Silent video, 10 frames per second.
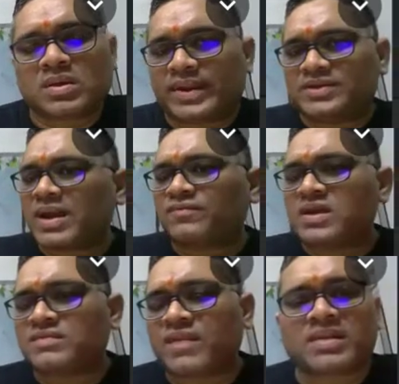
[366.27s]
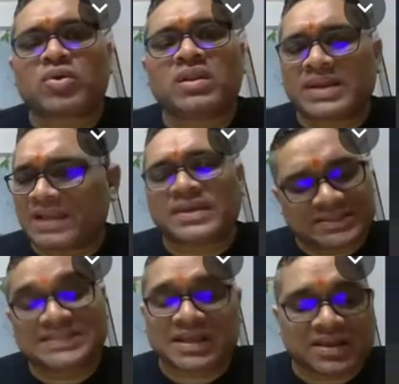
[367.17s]
Right, so macrophage inflammatory protein 1 alpha
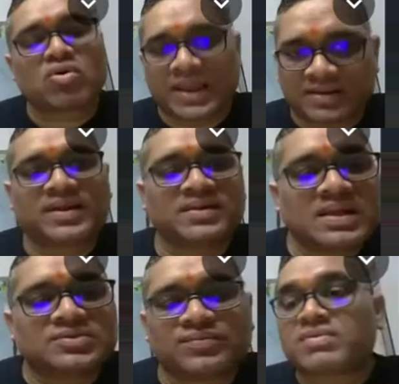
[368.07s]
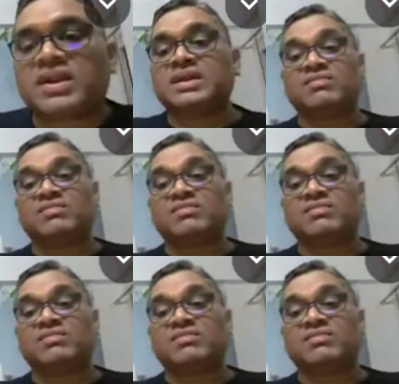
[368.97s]
is CC chemokine, right? So we have read in the